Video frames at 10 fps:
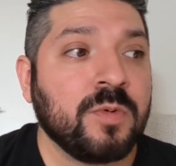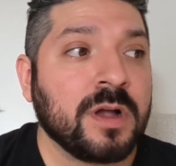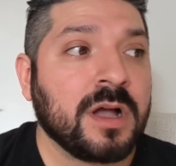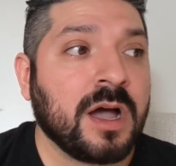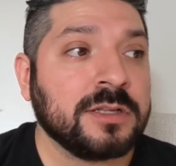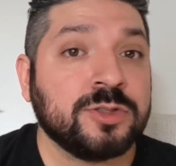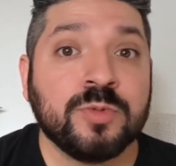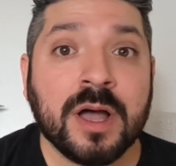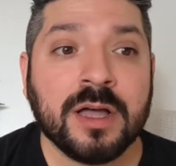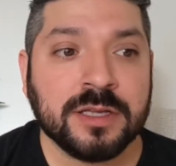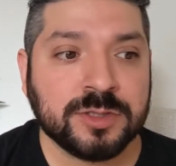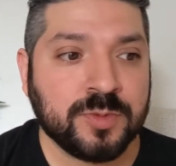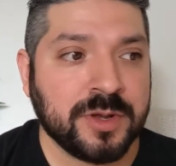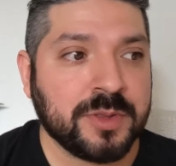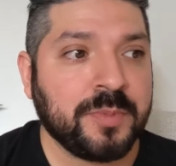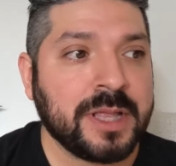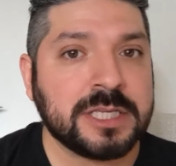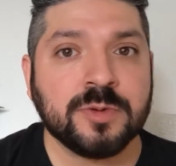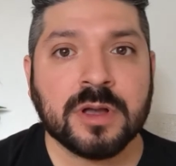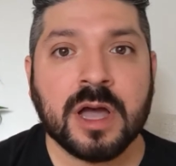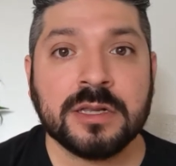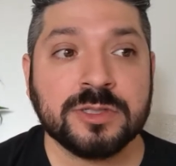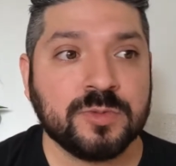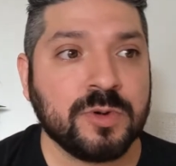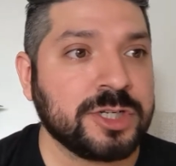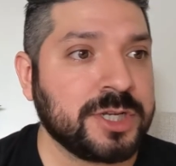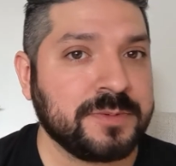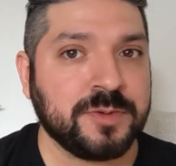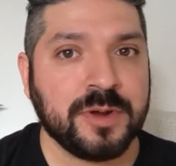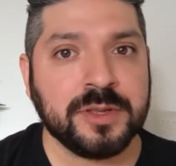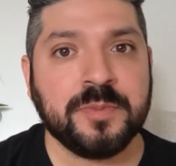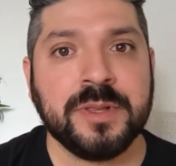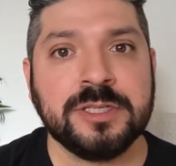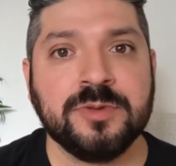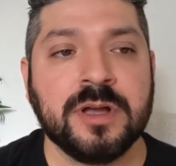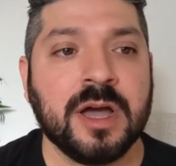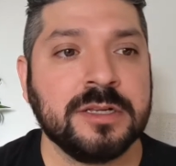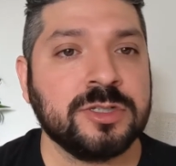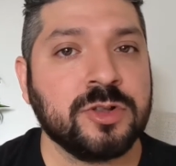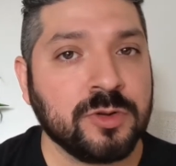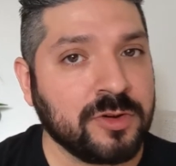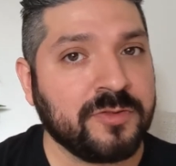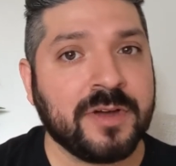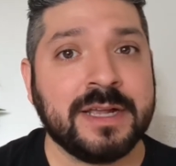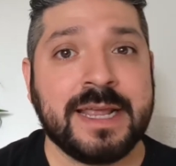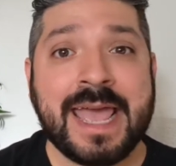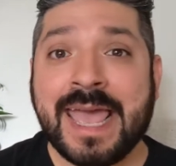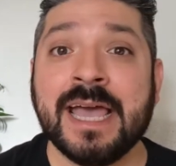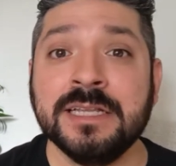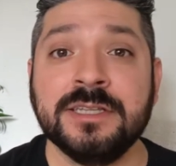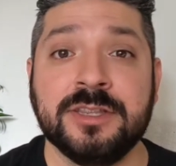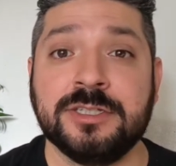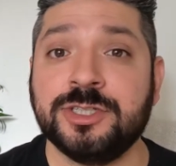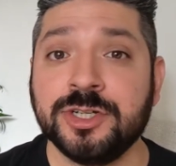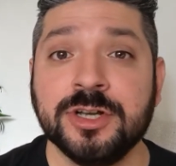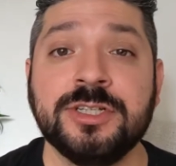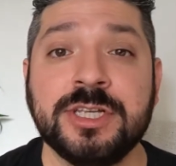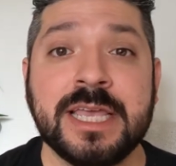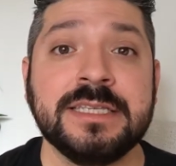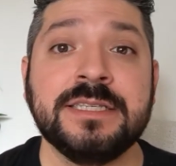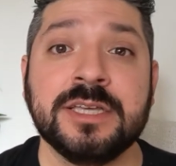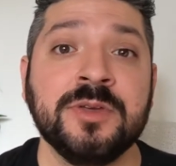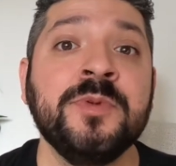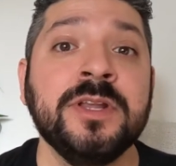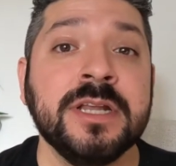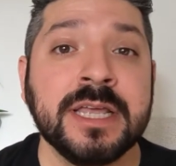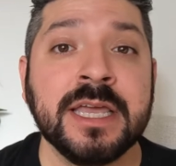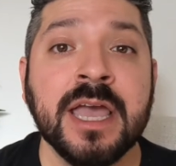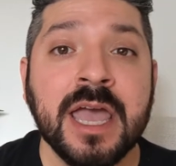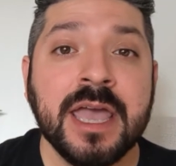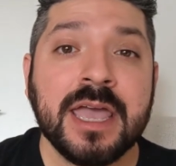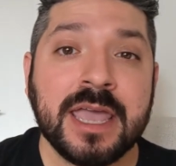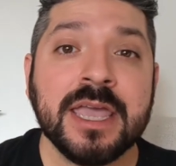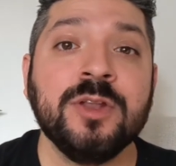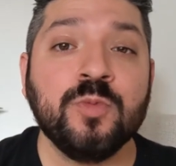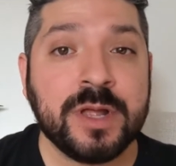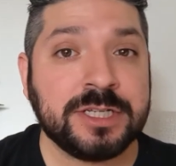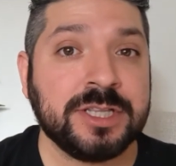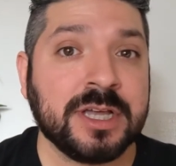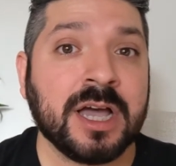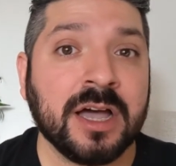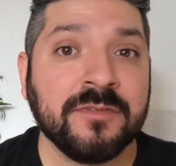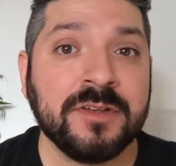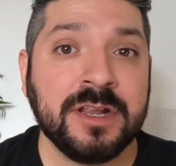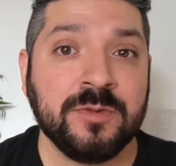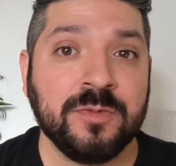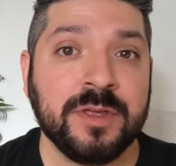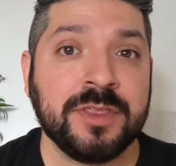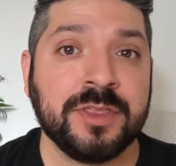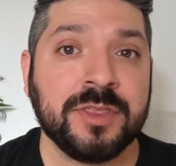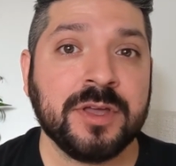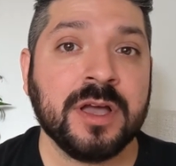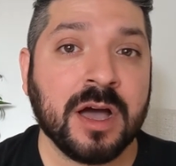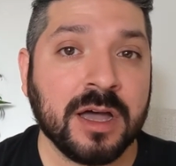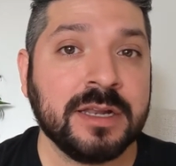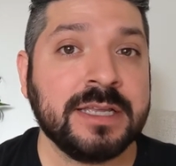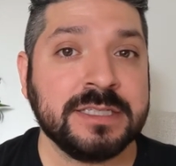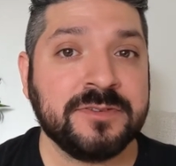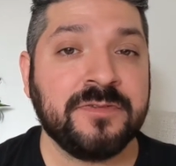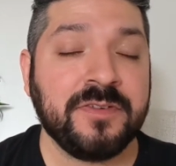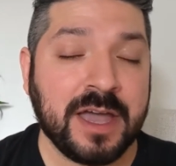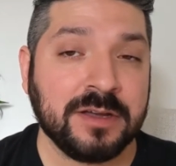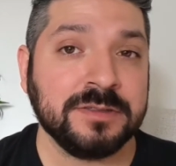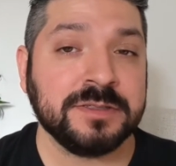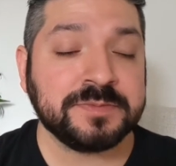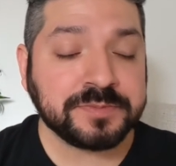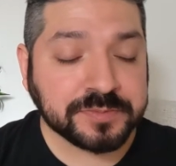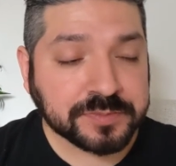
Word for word: where God dwells. We're the place where God is worshipped. We are the place where God is glorified. And the church is the community in which the covenant with God is found.